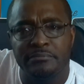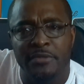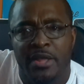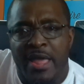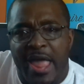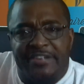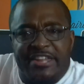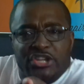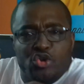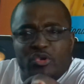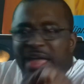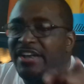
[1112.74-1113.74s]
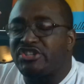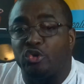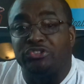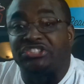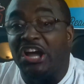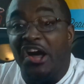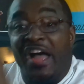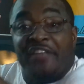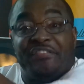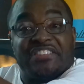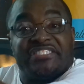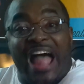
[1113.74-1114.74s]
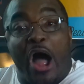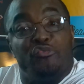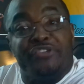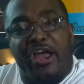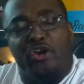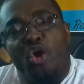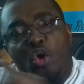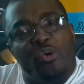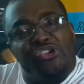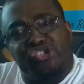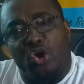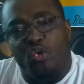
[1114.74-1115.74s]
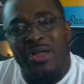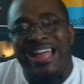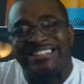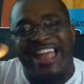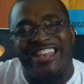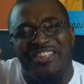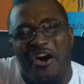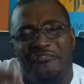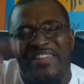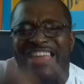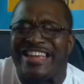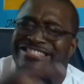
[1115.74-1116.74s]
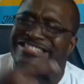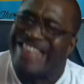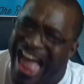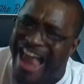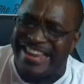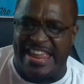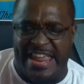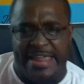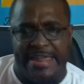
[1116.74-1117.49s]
And then you got your son that's down there with you that love his daddy.